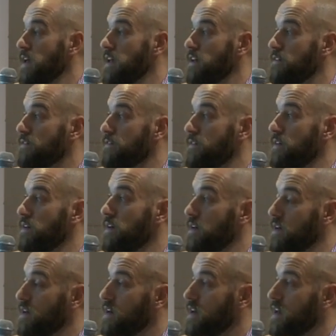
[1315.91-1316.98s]
If
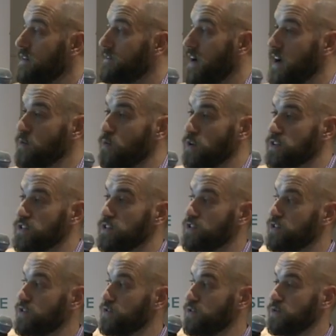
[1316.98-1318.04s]
I wanted
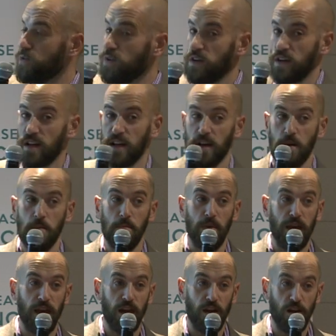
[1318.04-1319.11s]
to
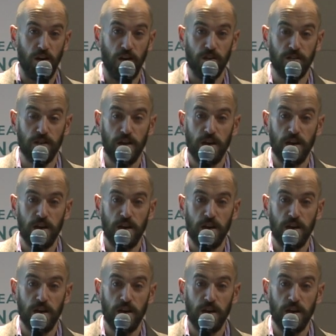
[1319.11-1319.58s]
compare,